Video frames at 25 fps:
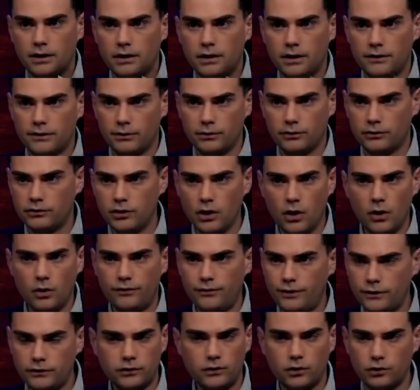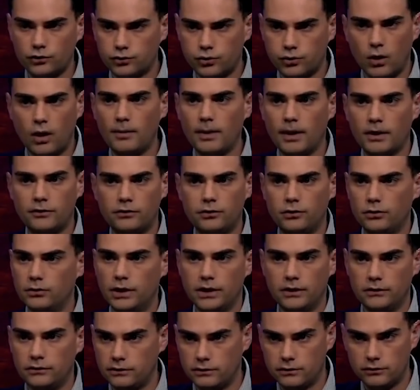Right, there was no physical trauma to
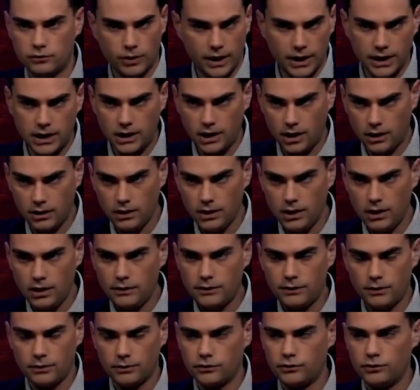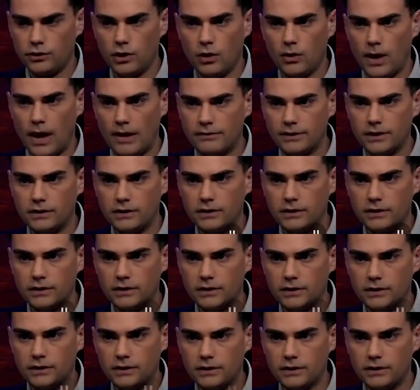his trachea. There was no evidence.
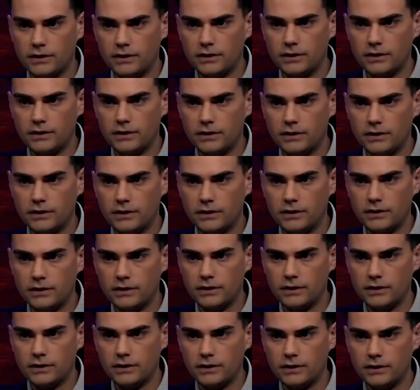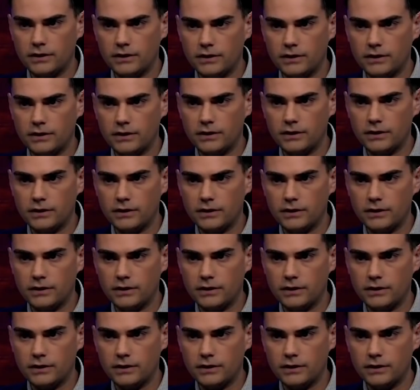What do you mean just trachea?